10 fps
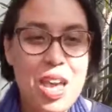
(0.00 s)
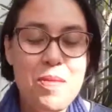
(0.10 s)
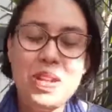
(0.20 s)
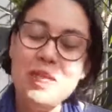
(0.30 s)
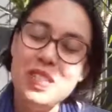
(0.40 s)

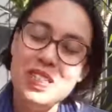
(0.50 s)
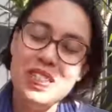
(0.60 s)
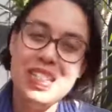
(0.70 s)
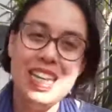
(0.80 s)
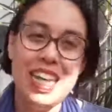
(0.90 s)
But I'm just going
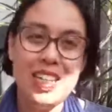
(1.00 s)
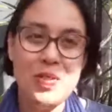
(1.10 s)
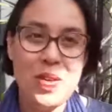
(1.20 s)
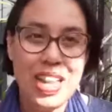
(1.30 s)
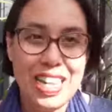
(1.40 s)
to select
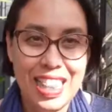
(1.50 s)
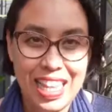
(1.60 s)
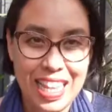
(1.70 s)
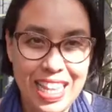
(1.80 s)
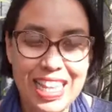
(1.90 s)
one
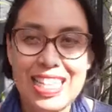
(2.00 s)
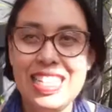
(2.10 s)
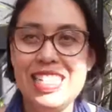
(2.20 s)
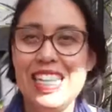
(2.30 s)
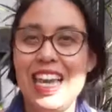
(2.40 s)
thing
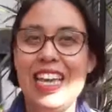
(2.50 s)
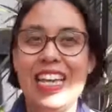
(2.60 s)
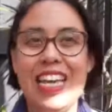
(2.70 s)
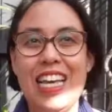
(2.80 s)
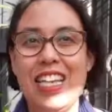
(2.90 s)

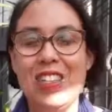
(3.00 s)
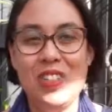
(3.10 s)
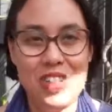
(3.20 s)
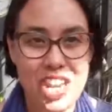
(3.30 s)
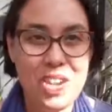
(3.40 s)
today to
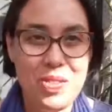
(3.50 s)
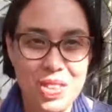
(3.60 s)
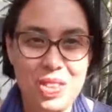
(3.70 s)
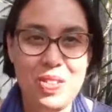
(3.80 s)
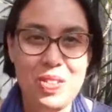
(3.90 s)
share
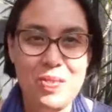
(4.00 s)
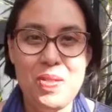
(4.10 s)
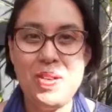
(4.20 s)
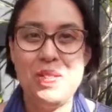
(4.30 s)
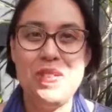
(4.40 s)
with you about
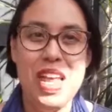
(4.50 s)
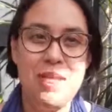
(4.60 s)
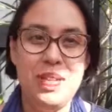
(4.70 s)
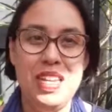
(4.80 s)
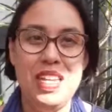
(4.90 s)
what's been
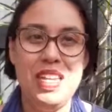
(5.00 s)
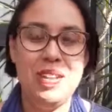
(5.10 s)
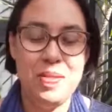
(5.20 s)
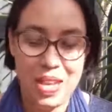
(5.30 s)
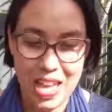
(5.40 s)
happening
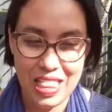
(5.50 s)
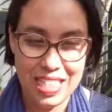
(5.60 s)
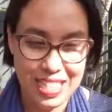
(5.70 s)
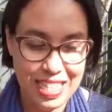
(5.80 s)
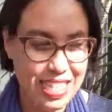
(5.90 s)
behind
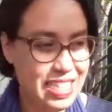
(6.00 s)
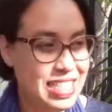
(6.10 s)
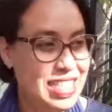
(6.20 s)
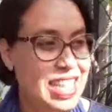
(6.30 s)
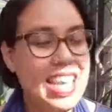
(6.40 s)
the
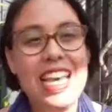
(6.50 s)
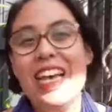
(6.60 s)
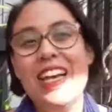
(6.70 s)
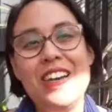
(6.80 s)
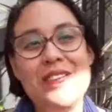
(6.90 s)
scenes.
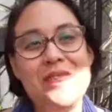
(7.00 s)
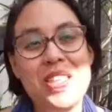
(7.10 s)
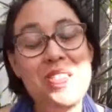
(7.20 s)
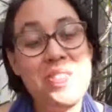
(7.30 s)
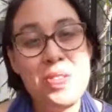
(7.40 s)

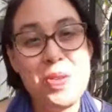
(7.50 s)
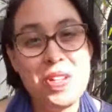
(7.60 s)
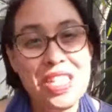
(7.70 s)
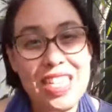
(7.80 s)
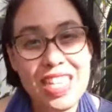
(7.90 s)
If you
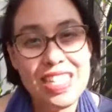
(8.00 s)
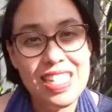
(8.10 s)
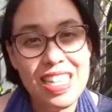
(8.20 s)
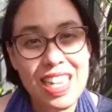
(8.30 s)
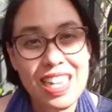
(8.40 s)
watched
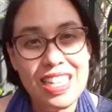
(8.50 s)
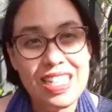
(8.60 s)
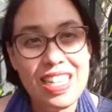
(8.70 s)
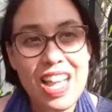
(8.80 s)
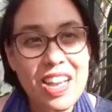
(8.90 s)

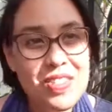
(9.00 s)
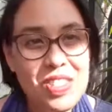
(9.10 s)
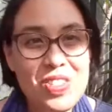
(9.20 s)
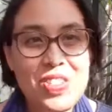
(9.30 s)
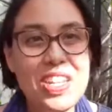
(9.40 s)
yesterday's live
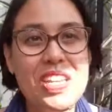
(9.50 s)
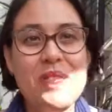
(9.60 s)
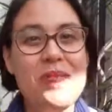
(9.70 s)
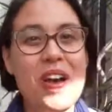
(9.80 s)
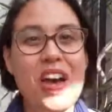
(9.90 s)

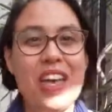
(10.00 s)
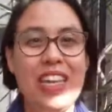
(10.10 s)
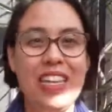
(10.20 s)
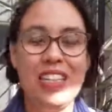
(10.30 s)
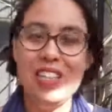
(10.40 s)
stream,
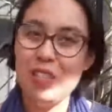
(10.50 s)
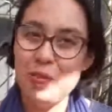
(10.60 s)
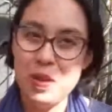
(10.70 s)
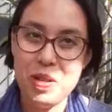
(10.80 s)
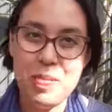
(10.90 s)
I
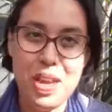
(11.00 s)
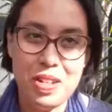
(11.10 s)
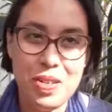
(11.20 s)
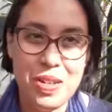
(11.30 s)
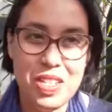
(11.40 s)
spoke about
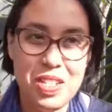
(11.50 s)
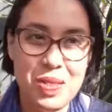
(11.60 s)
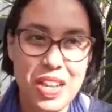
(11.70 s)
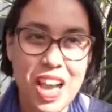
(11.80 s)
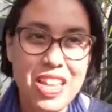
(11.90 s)
going
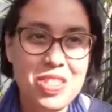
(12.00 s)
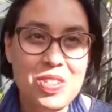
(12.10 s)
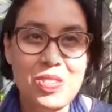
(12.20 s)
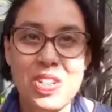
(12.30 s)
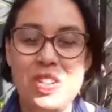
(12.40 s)
to a high
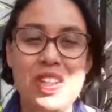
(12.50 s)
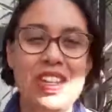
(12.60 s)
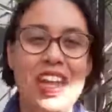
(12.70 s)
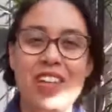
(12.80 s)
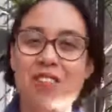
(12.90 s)
school
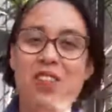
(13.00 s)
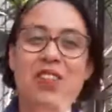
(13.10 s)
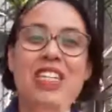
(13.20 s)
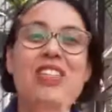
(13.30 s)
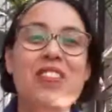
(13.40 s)
reunion, and if you're
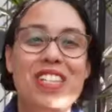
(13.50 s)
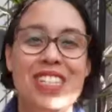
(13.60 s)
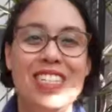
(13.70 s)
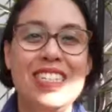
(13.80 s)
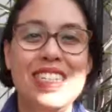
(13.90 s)

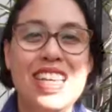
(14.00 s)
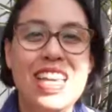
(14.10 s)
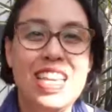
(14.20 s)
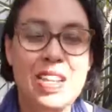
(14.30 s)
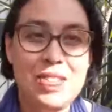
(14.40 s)
interested,
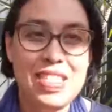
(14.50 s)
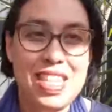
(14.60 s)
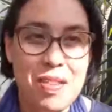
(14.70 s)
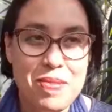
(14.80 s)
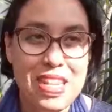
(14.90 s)
here is
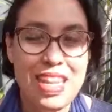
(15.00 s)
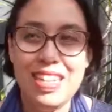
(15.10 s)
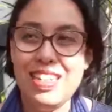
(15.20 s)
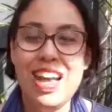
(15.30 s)
the update.